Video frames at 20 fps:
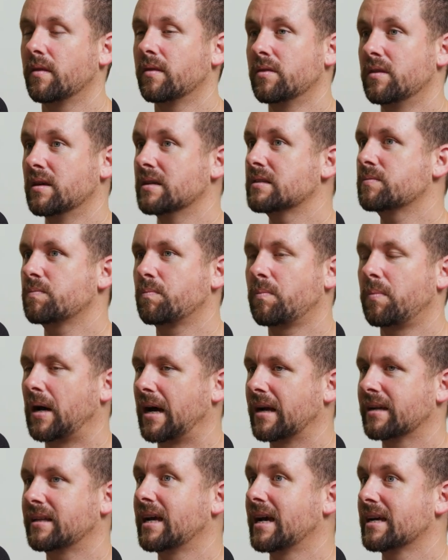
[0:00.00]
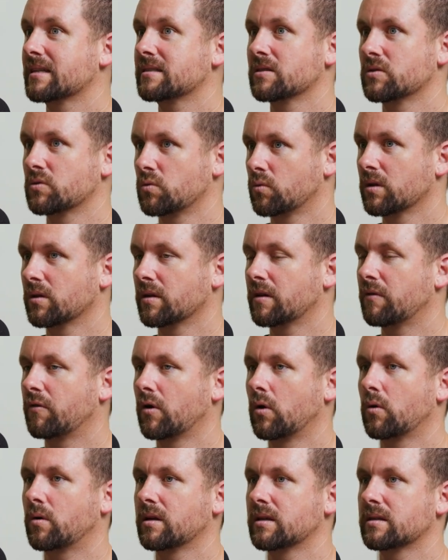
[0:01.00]
this podcast is really
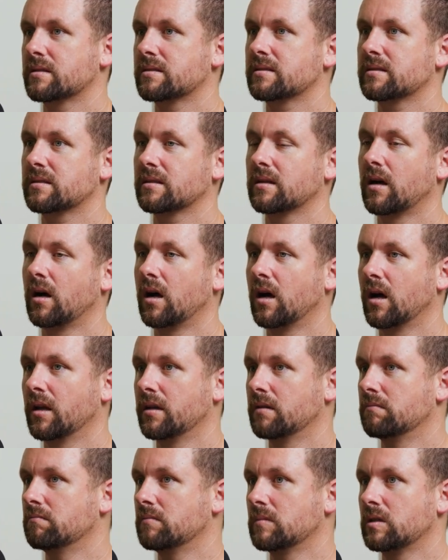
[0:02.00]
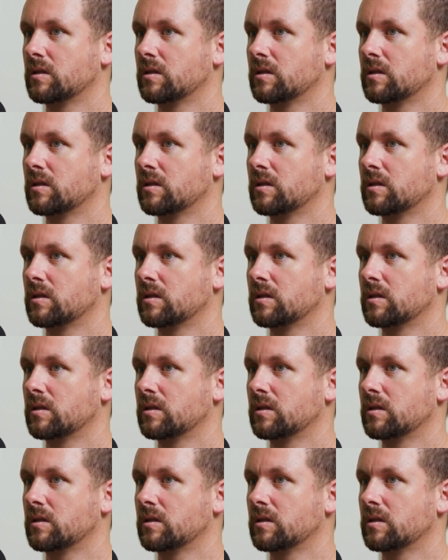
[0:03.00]
focused on